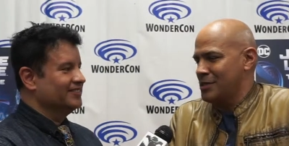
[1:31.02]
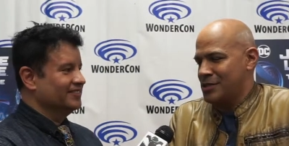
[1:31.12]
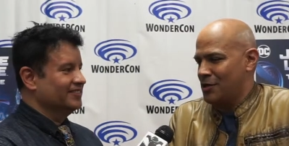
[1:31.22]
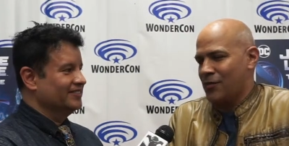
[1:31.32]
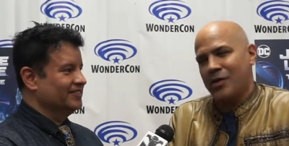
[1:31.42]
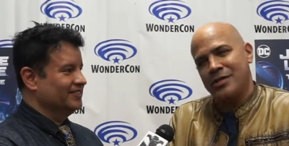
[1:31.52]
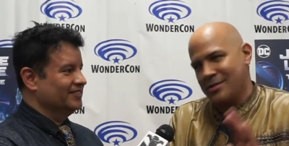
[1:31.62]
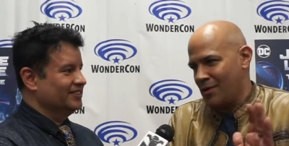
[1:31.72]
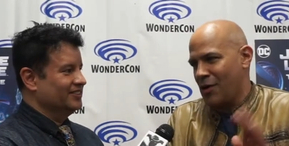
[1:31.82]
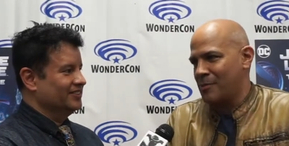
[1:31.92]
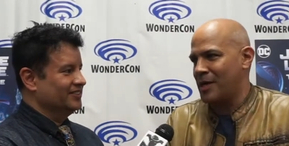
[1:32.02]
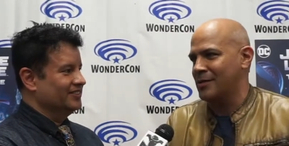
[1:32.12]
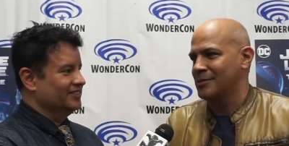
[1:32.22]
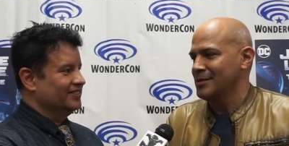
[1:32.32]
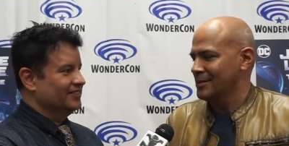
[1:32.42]
Speaker 1: DC universe, all the
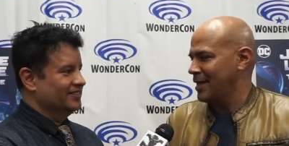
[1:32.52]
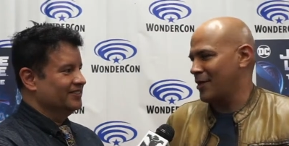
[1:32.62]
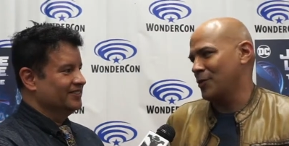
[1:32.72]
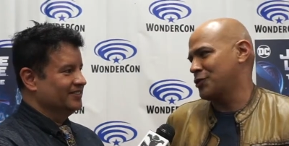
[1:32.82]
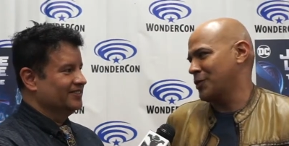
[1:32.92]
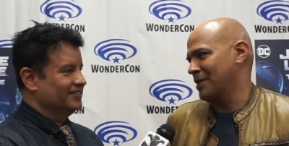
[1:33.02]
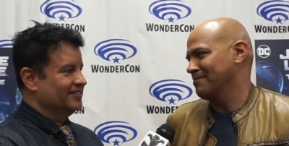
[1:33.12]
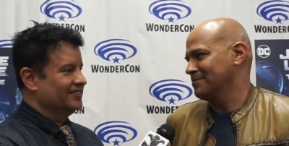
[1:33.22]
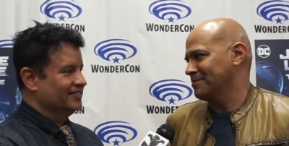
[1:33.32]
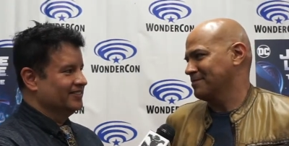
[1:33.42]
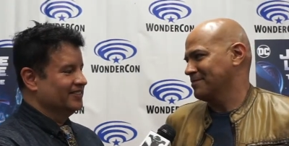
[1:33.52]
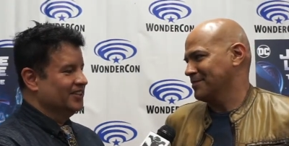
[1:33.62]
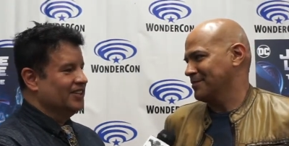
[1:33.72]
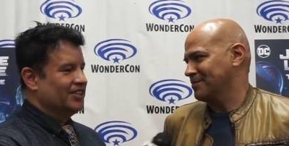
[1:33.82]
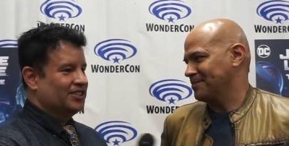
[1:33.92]
better. Had a real treat.
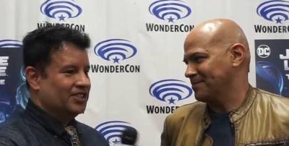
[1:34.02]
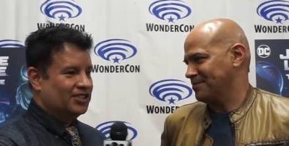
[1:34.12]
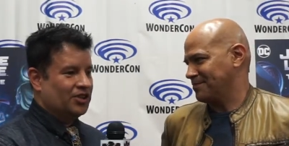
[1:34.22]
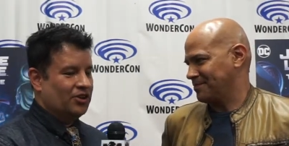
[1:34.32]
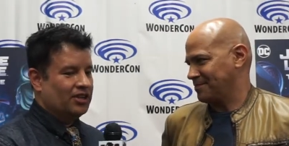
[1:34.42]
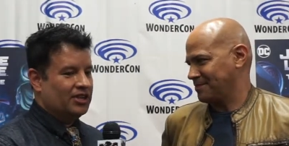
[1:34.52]
So